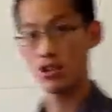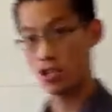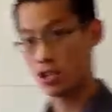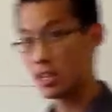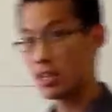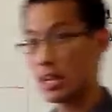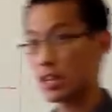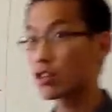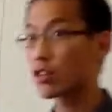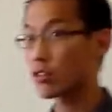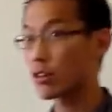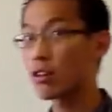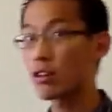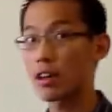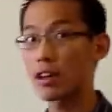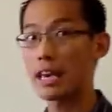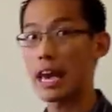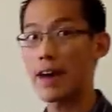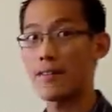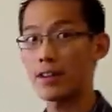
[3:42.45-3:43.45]
you see that's got no
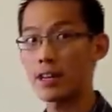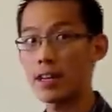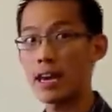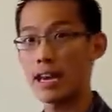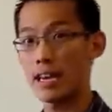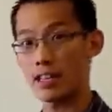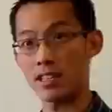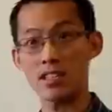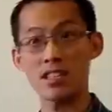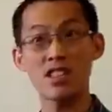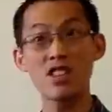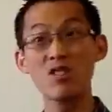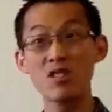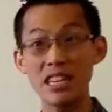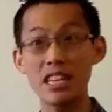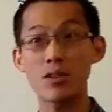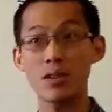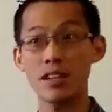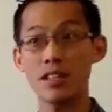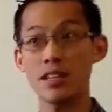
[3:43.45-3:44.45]
concavity and it's still
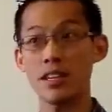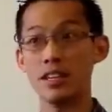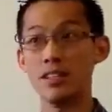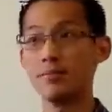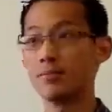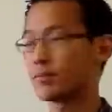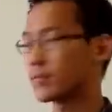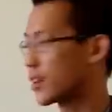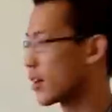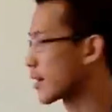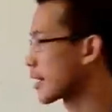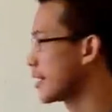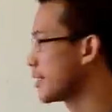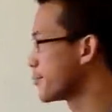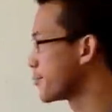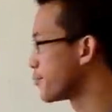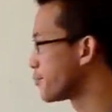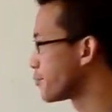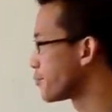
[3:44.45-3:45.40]
decreasing. Okay?